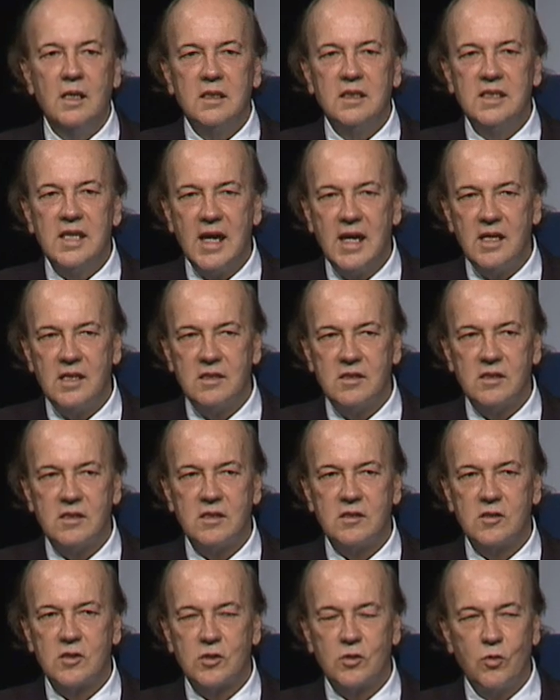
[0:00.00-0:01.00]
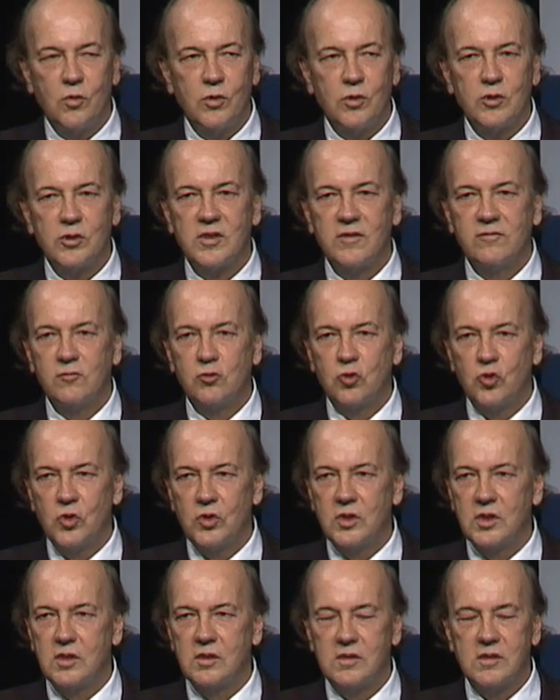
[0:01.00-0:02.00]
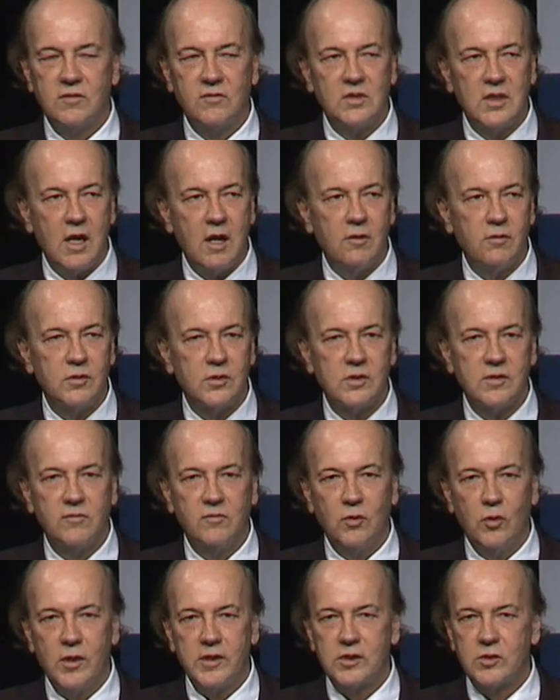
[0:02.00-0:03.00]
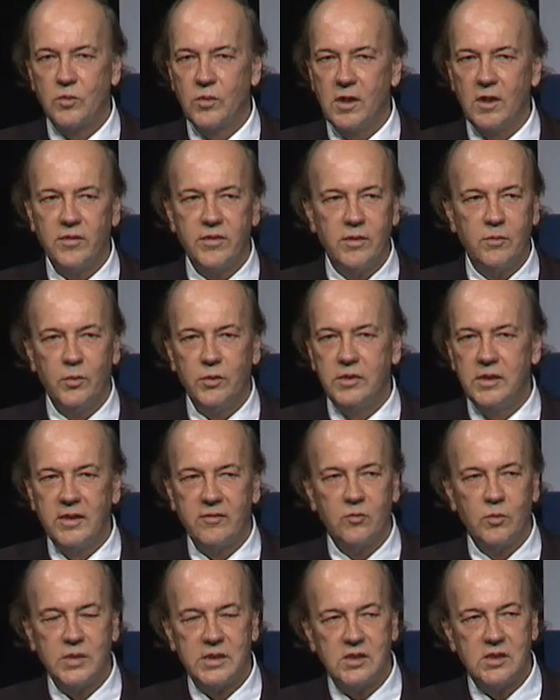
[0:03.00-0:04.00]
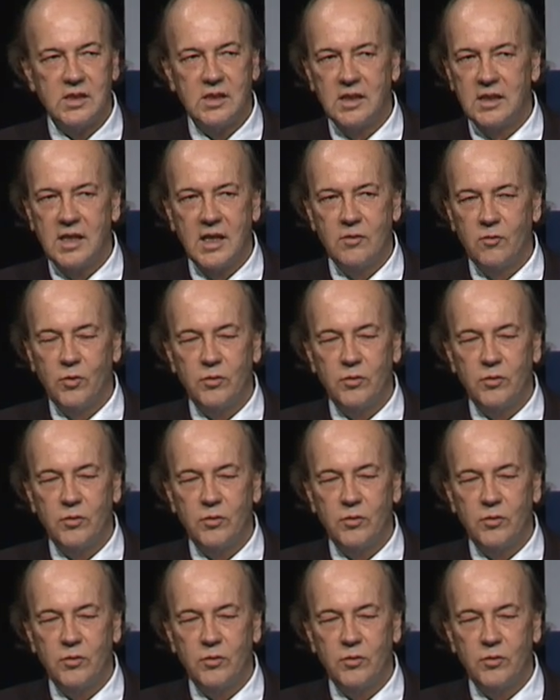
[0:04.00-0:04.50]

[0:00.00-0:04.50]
tens and scores of trillions of dollars of lost wealth that will never be seen again.